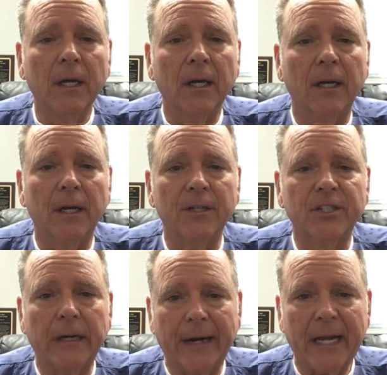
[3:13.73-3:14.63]
a
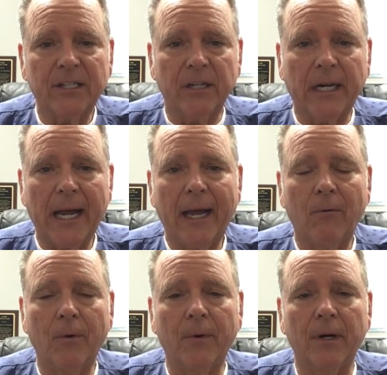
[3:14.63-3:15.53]
geriatric
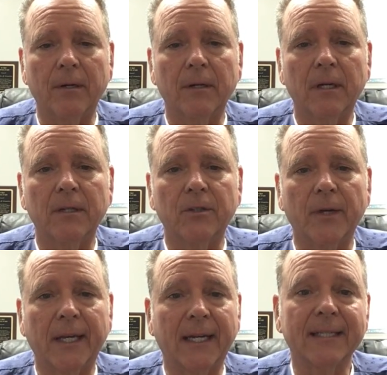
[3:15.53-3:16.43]
cat when we're
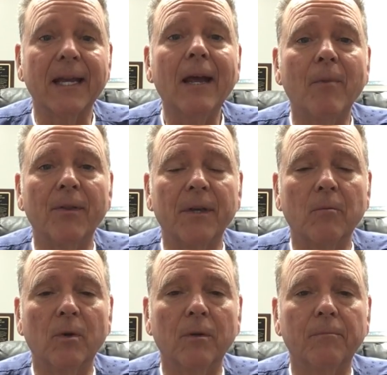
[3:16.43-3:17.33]
doing an exam on
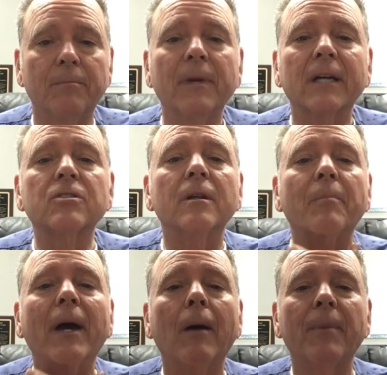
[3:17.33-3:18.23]
them. We'll actually
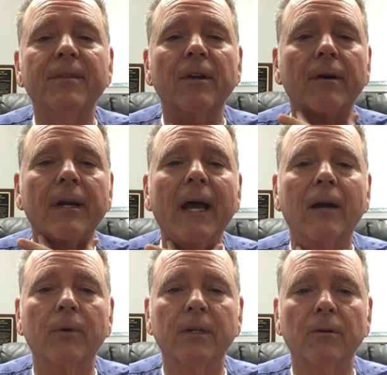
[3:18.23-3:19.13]
palpate their
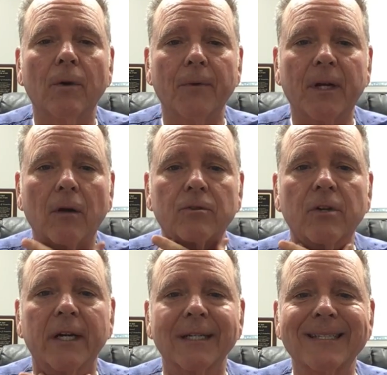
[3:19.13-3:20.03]
neck. We do what we call
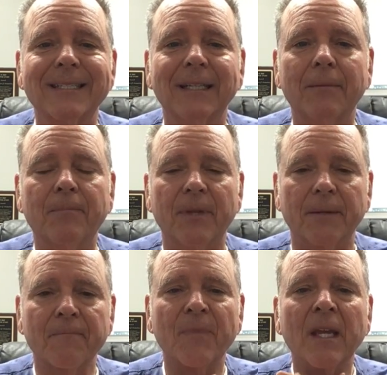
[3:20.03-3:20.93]
trying to slip
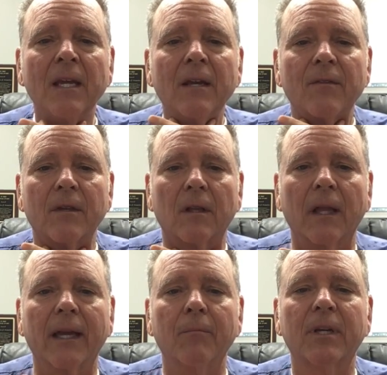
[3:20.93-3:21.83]
the
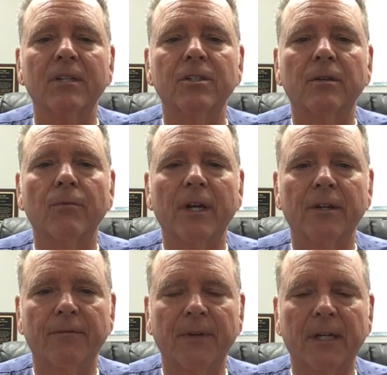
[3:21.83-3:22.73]
gland, because you can
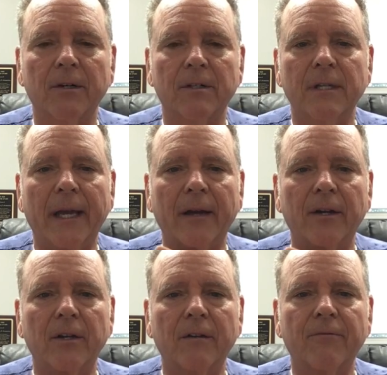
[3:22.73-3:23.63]
run your finger down
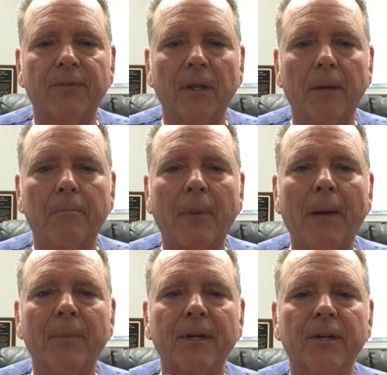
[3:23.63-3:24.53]
and you can feel it
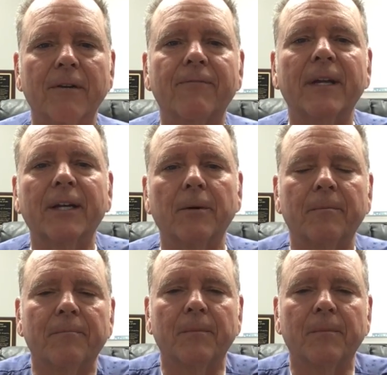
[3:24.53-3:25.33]
pop under your finger